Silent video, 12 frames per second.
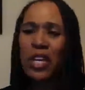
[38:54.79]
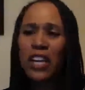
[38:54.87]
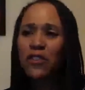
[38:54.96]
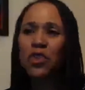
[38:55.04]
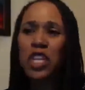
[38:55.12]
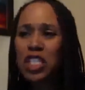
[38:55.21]
I
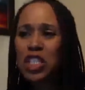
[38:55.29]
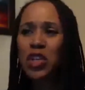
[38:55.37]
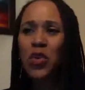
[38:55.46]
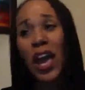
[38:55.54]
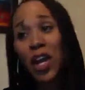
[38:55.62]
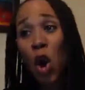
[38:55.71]
would give you
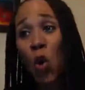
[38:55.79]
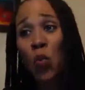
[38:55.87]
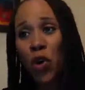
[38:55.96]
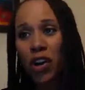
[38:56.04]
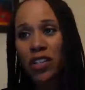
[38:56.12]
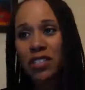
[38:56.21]
these little
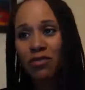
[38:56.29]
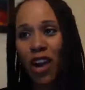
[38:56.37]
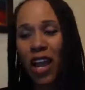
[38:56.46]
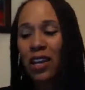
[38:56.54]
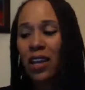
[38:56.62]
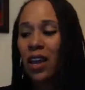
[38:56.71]

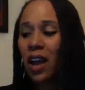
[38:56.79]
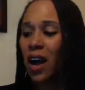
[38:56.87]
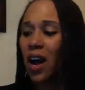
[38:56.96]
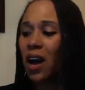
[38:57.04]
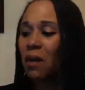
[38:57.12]
homeworks, right?